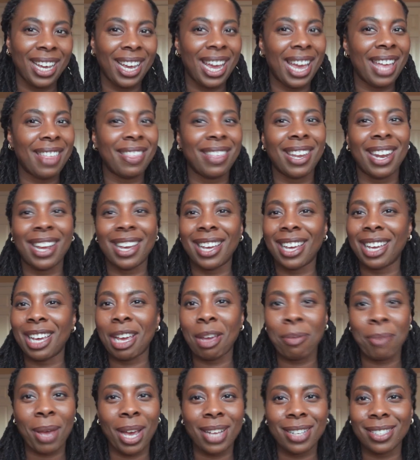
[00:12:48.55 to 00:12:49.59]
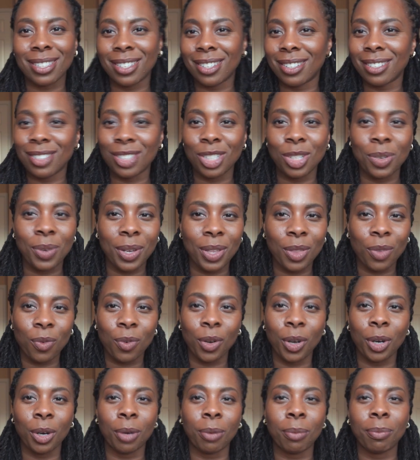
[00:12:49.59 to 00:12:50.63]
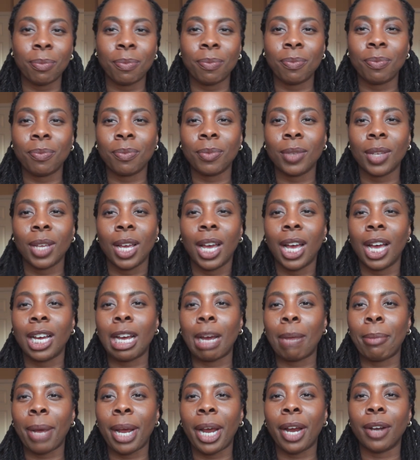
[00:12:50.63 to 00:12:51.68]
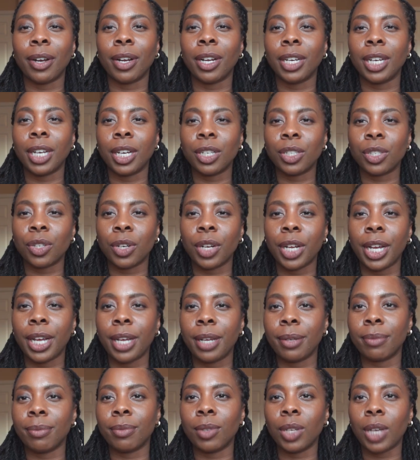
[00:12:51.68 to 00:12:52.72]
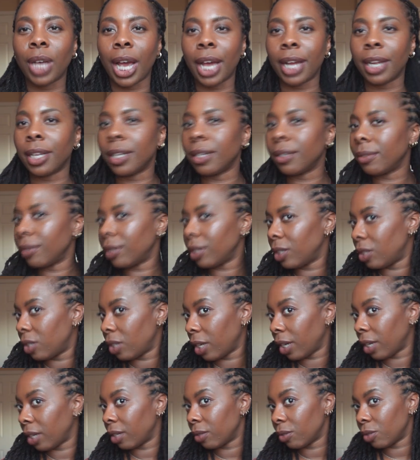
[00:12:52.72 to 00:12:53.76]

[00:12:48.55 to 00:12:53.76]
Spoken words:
And then I can get back to doing the room. Got my hair done yesterday. Look at it. It's like